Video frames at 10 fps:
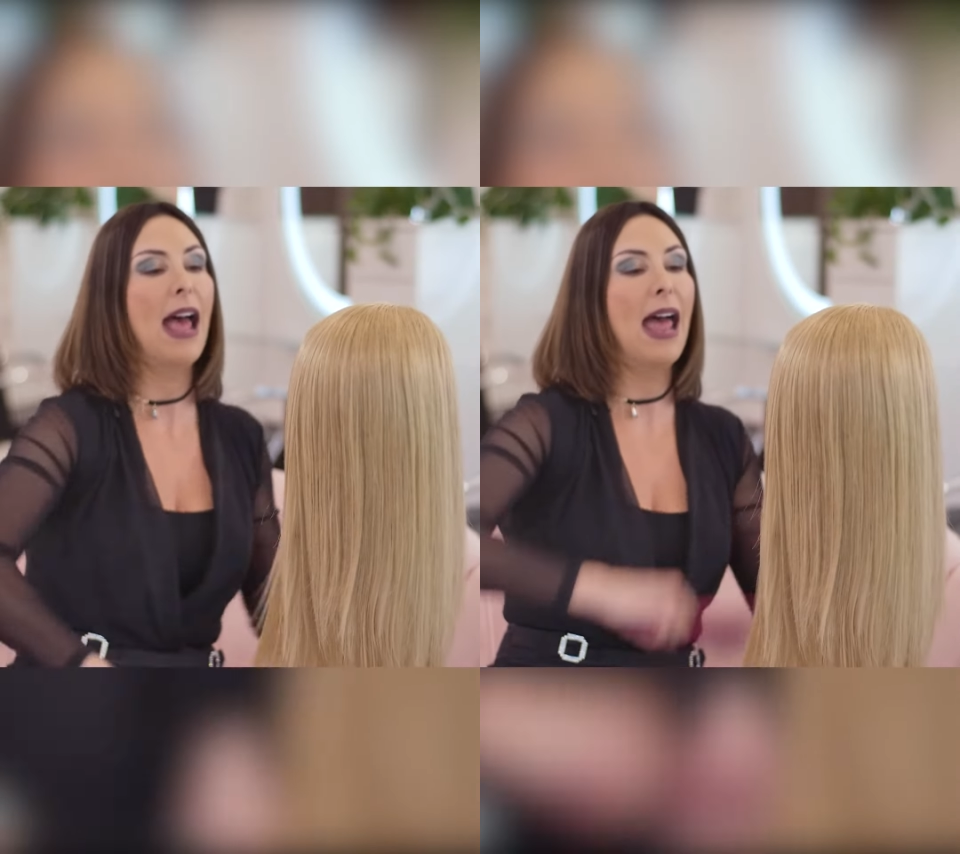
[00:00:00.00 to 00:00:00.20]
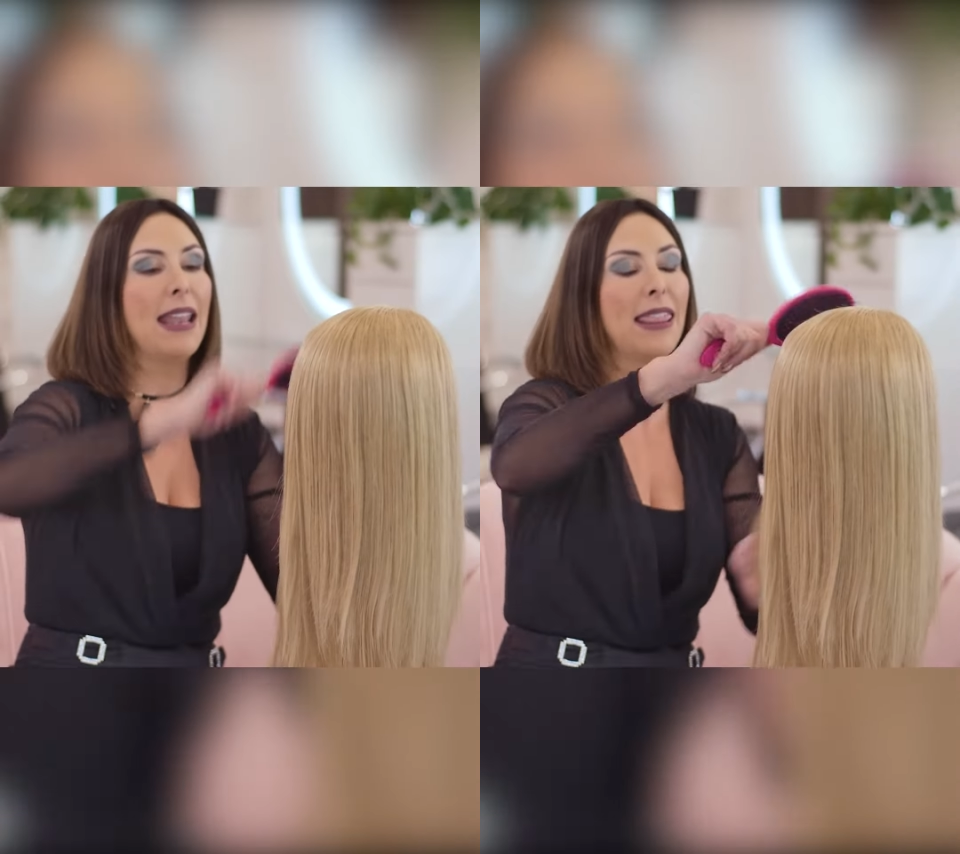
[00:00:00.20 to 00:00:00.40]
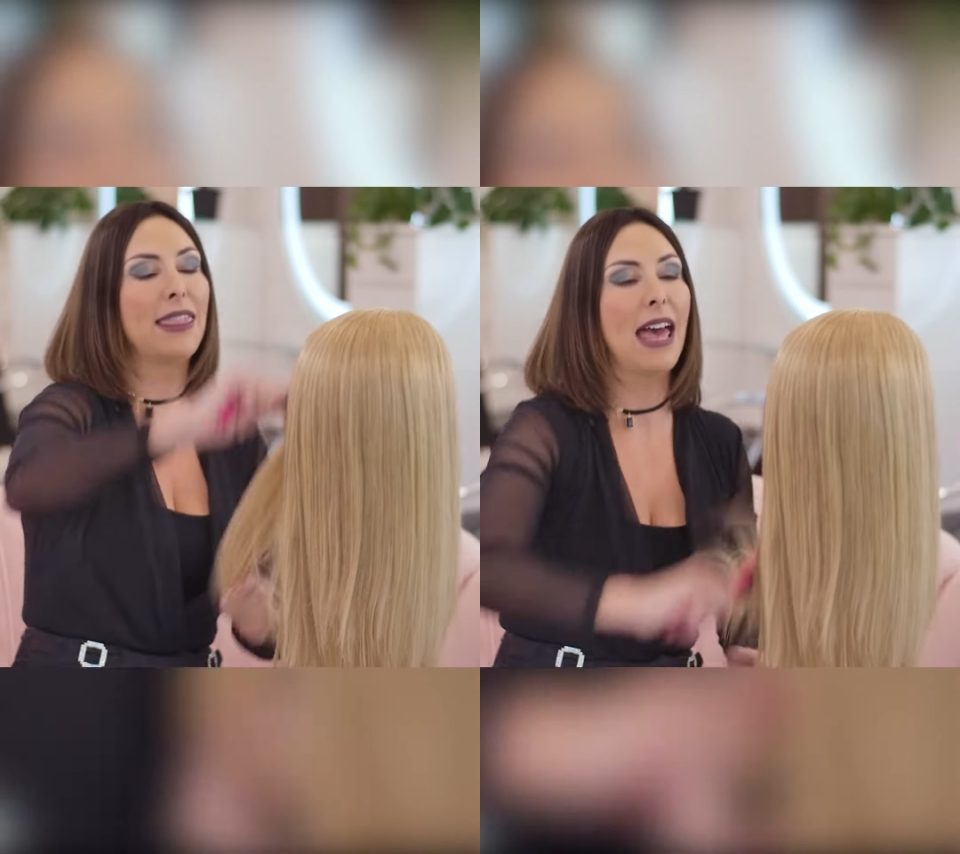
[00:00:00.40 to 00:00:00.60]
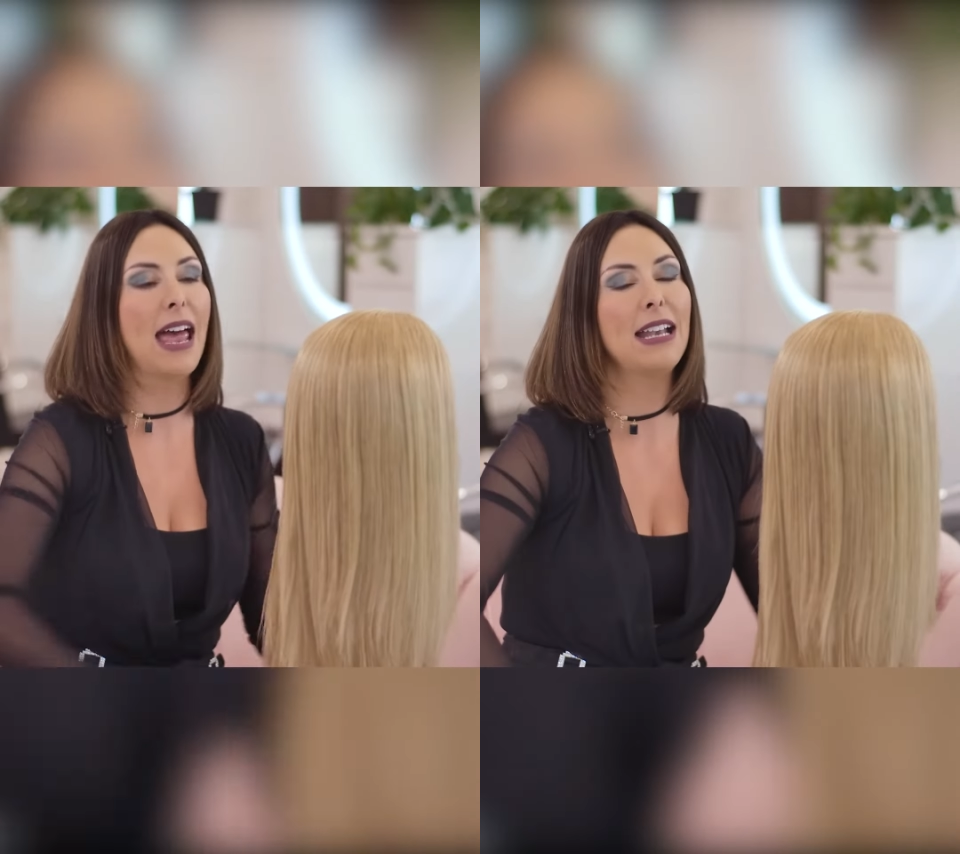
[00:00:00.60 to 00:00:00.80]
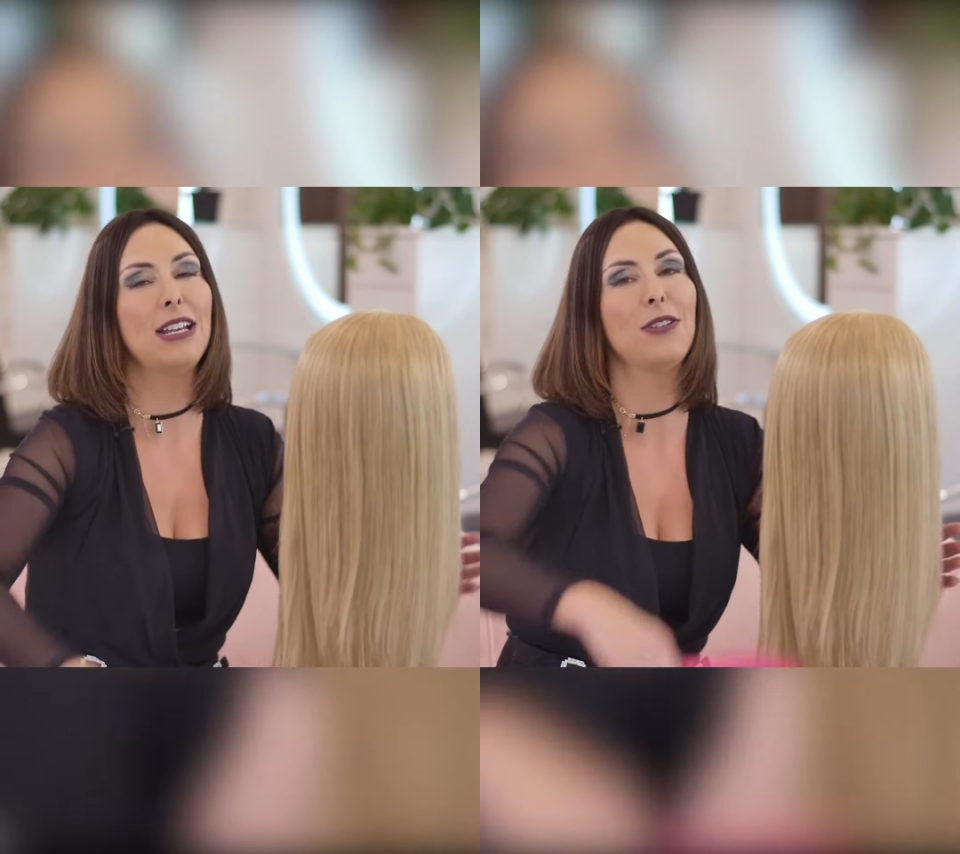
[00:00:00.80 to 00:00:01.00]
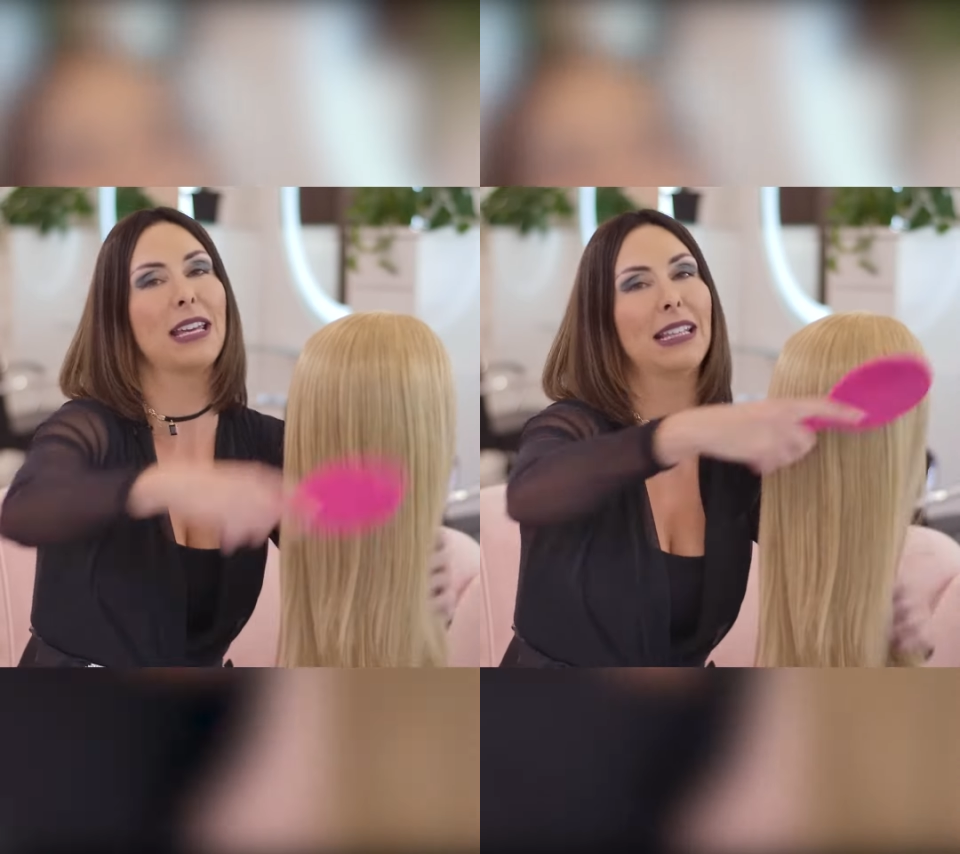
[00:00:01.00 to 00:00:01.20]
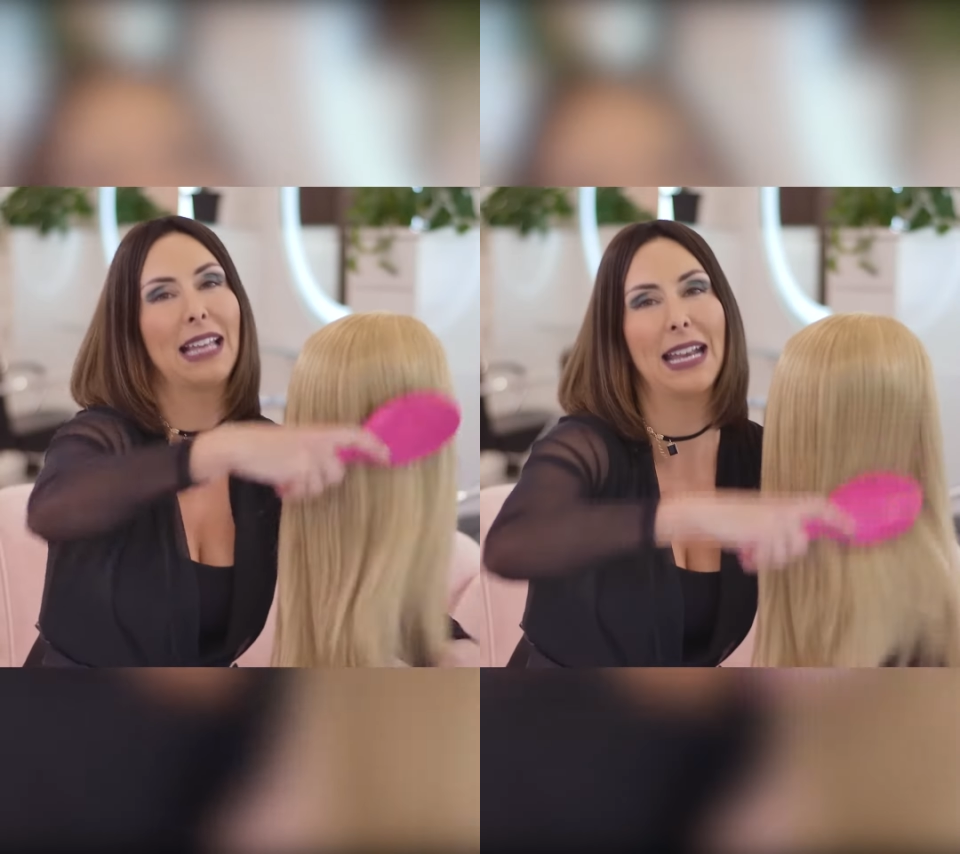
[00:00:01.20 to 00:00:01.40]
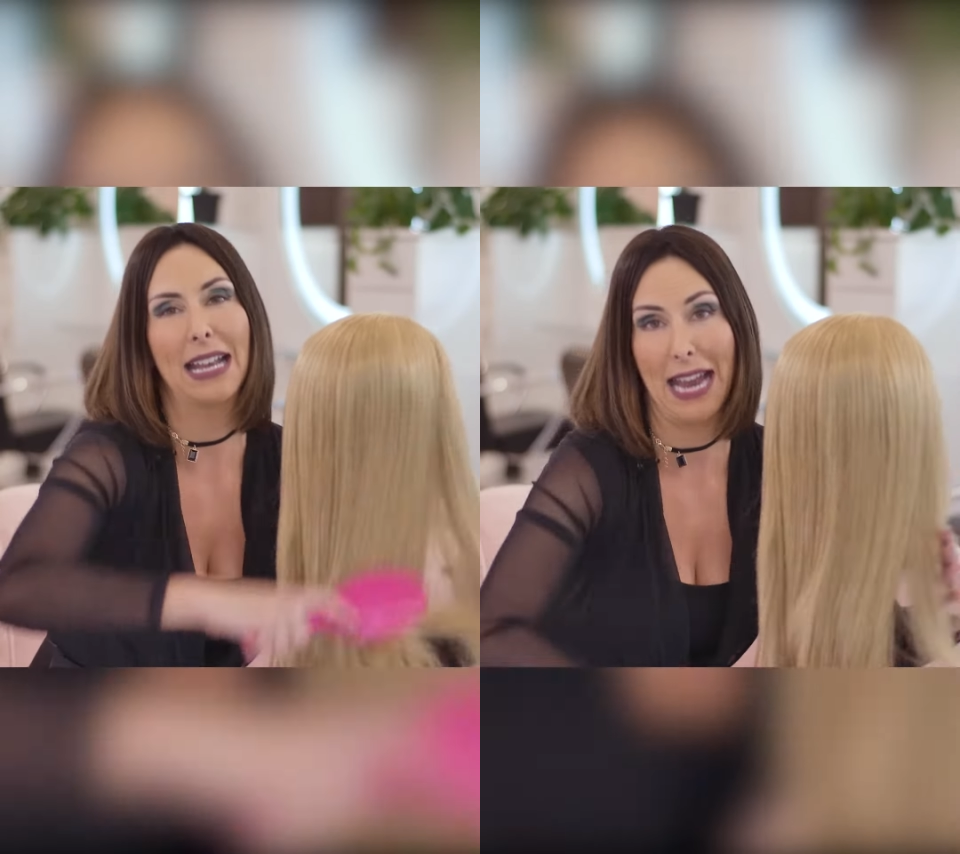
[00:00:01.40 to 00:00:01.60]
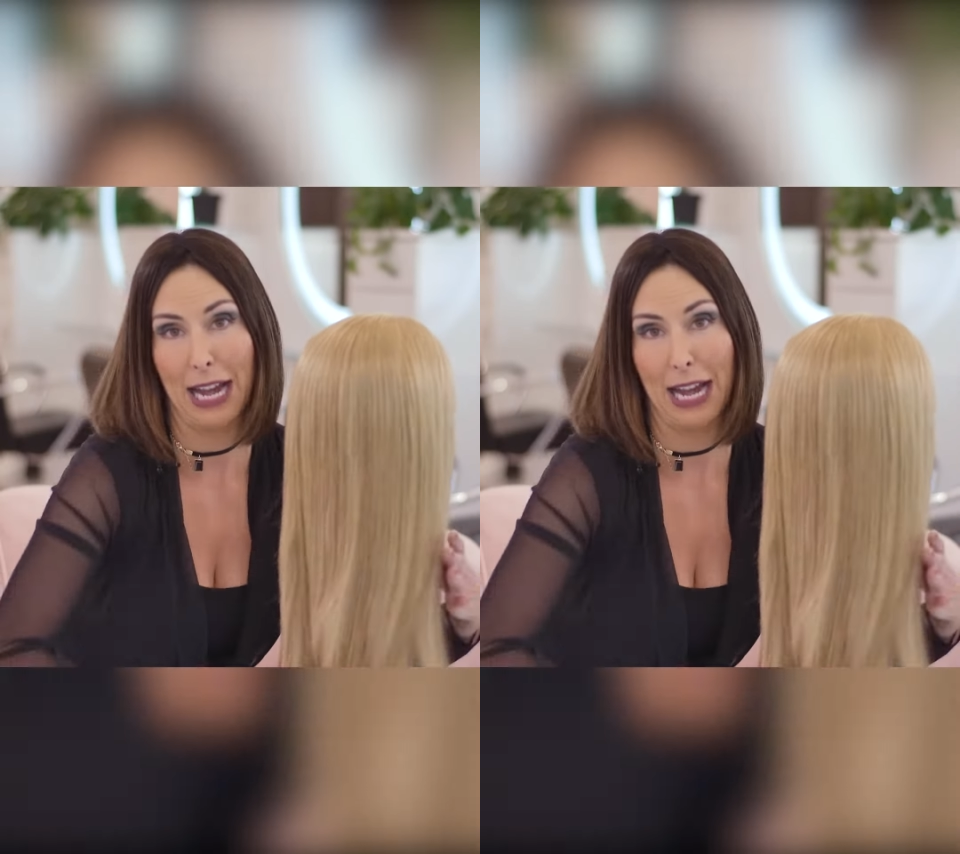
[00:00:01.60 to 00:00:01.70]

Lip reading: and then you can let it